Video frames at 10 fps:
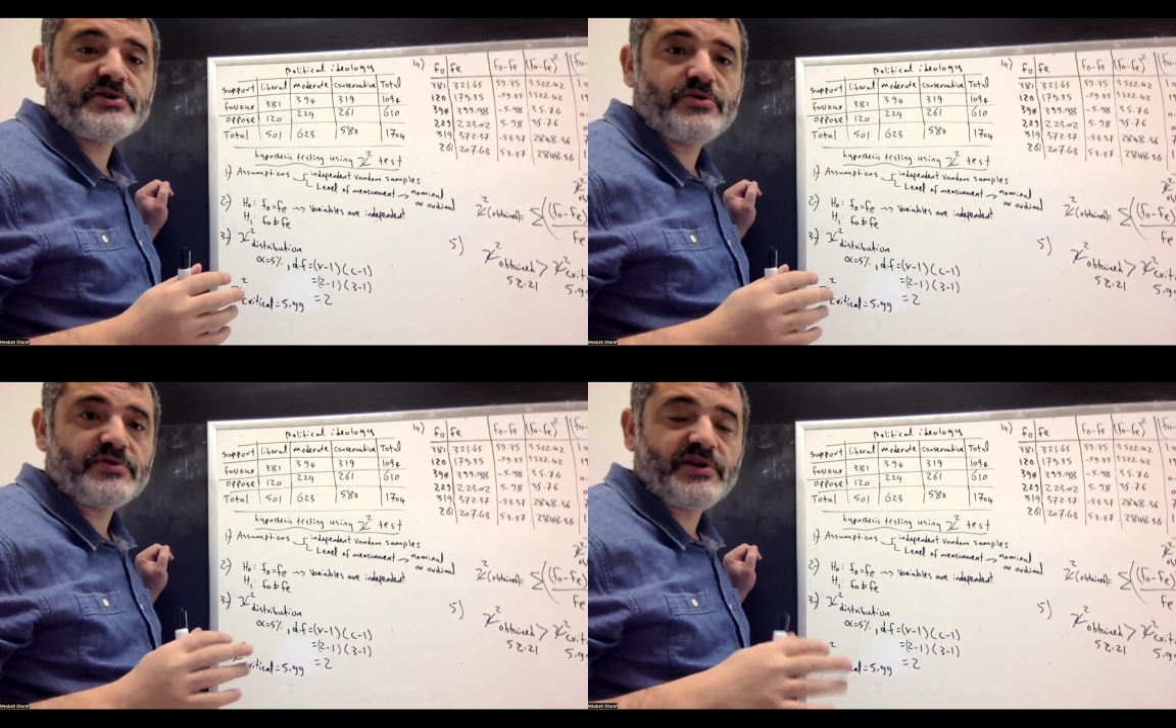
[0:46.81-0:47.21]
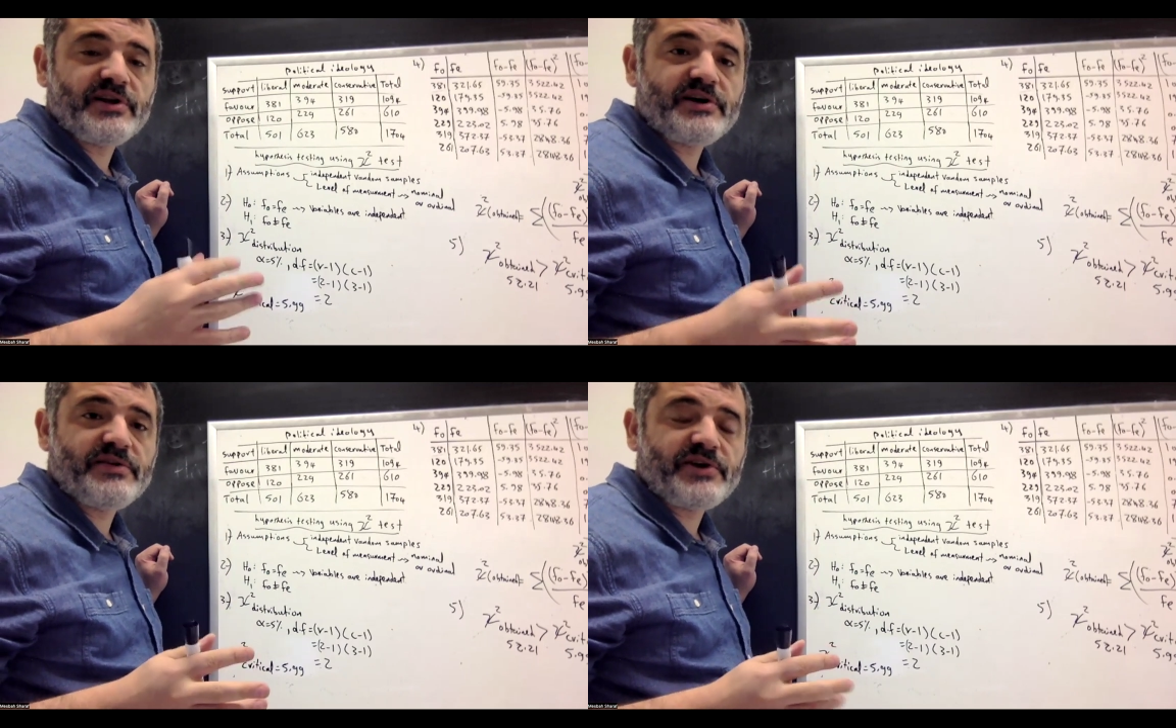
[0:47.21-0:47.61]
or
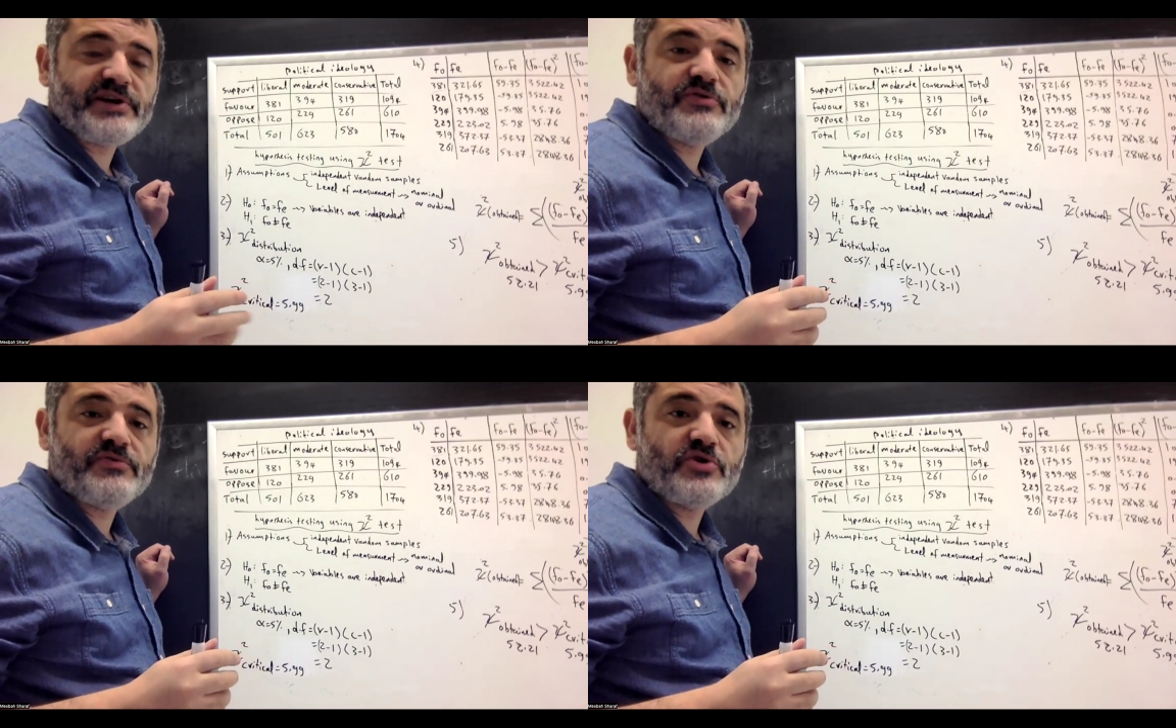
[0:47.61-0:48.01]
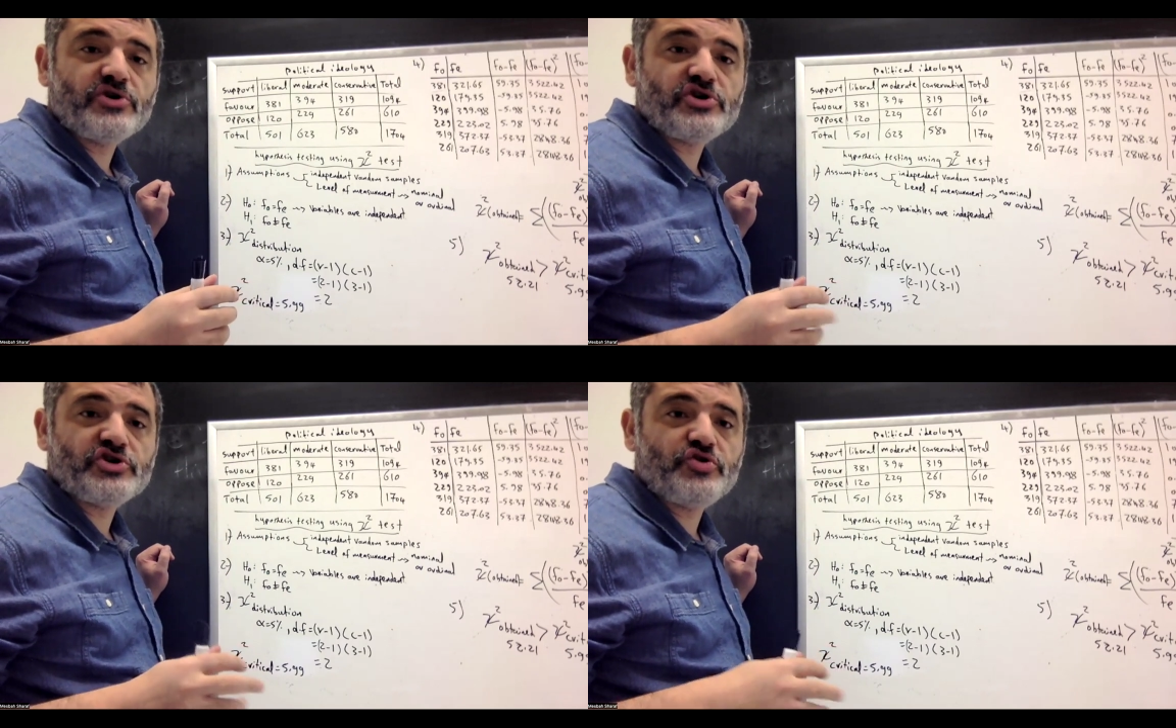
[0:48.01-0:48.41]
the right of
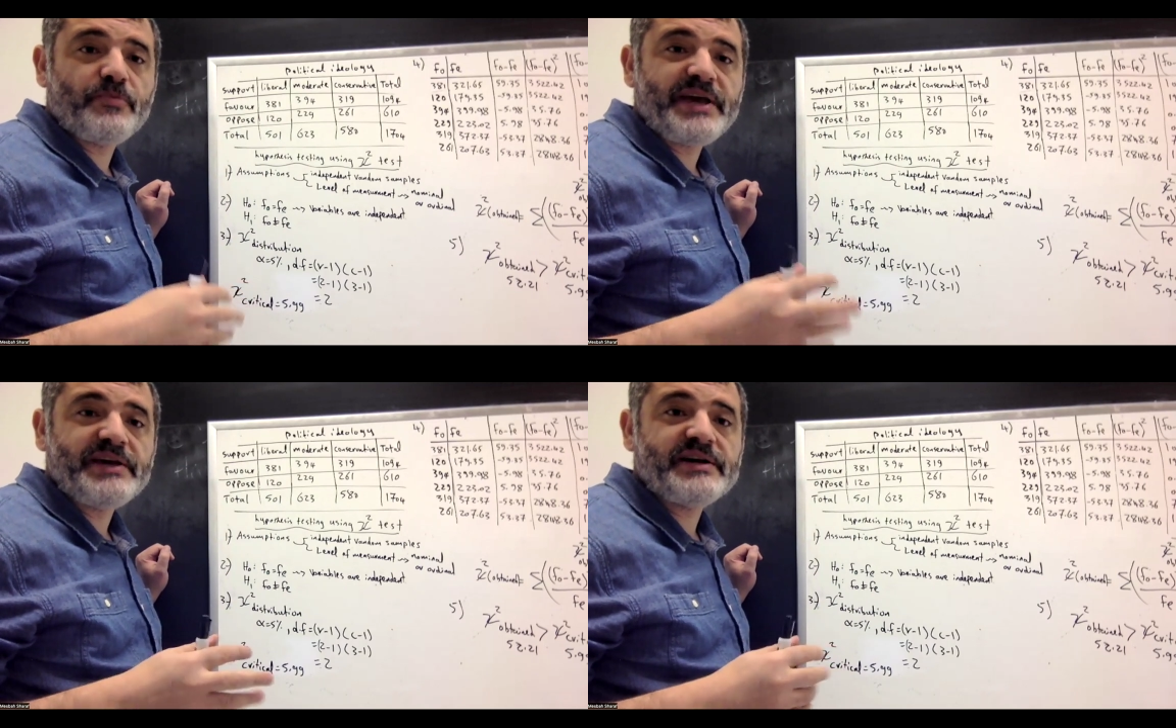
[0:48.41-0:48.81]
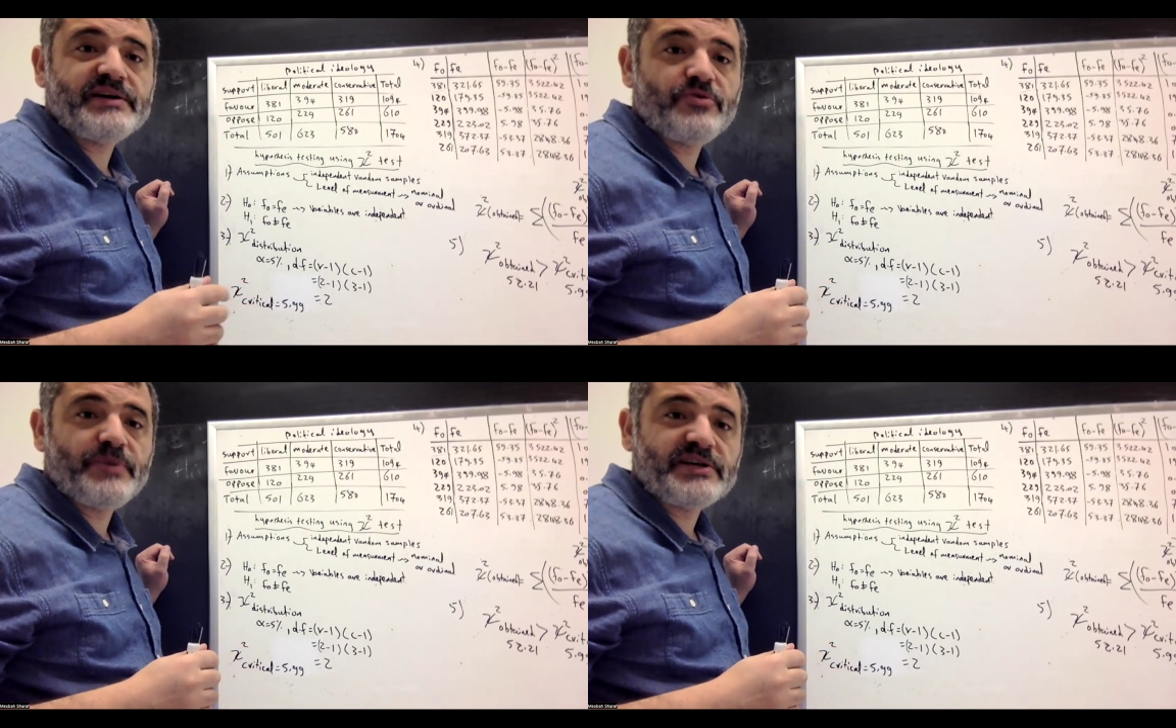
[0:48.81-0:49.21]
workers to
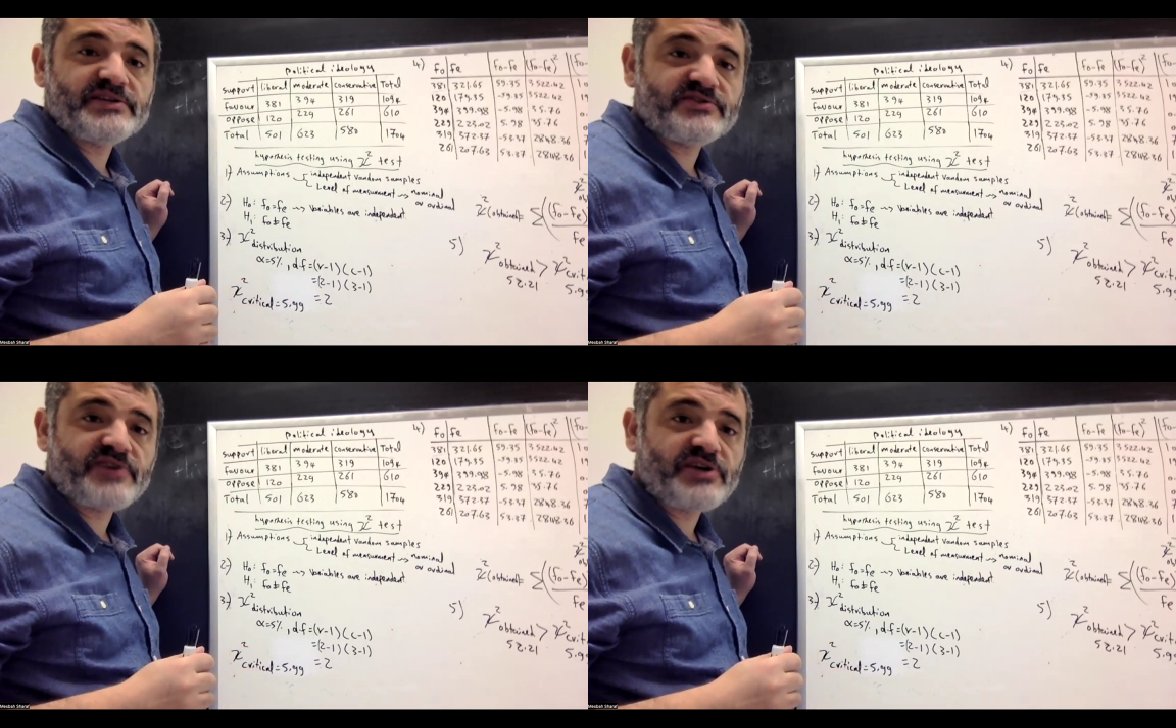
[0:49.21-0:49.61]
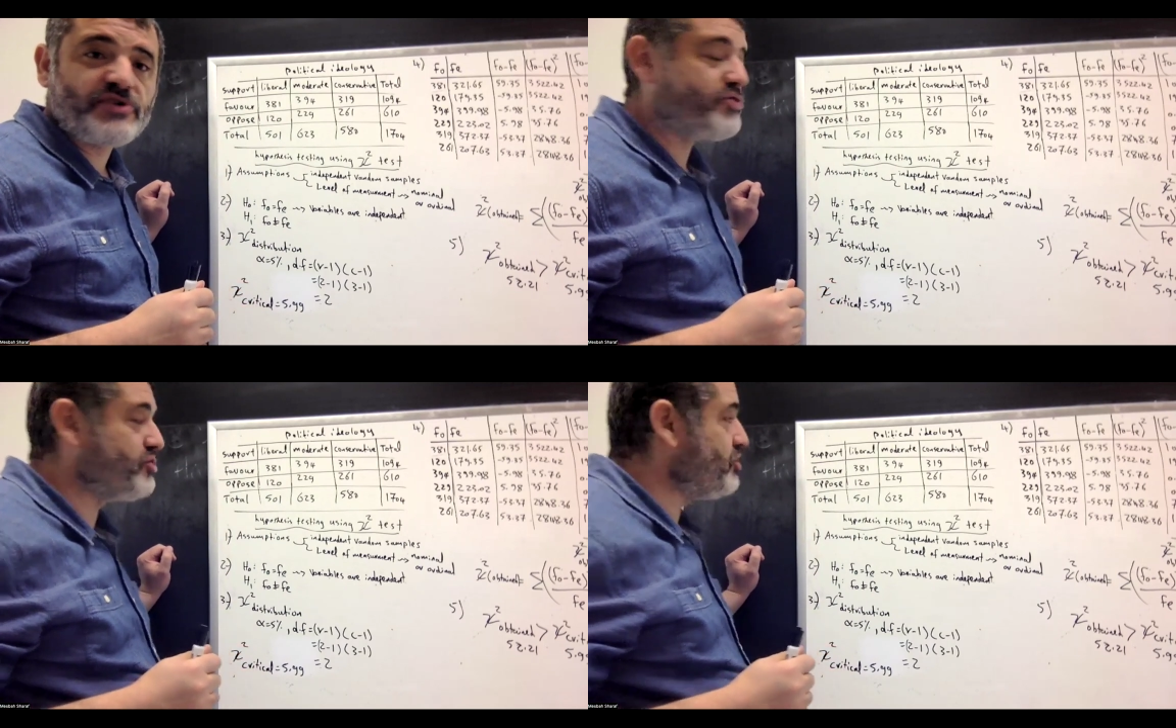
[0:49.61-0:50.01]
make a strike or